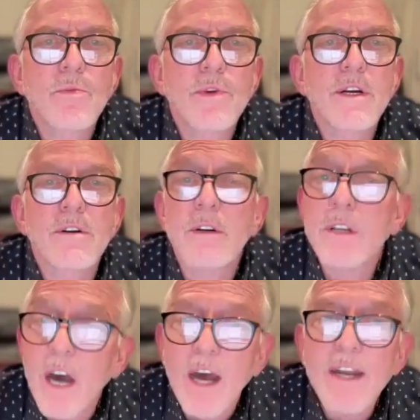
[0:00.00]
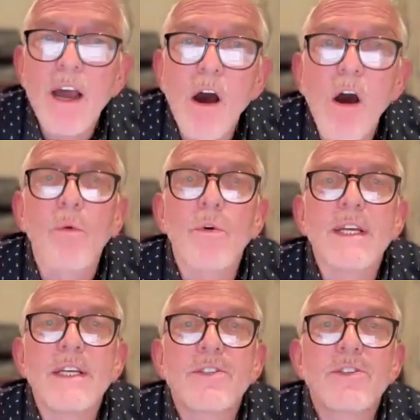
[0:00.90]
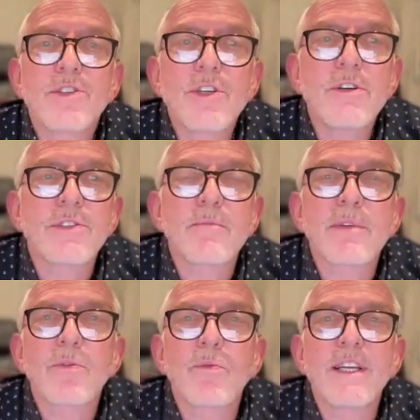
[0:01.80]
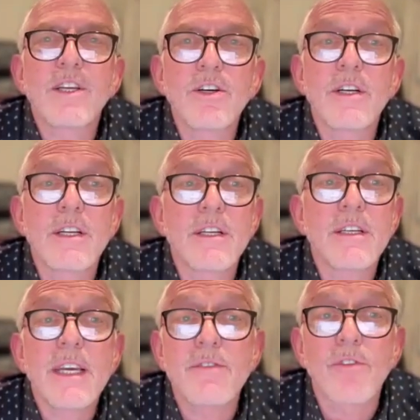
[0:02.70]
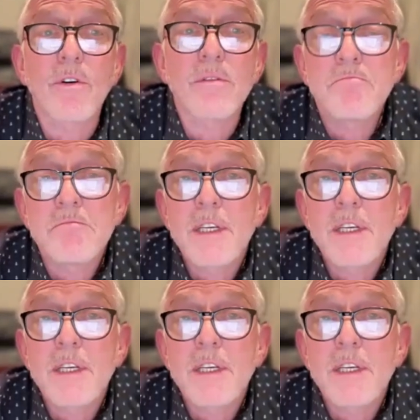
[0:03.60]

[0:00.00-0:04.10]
we are not always choosing between good and evil.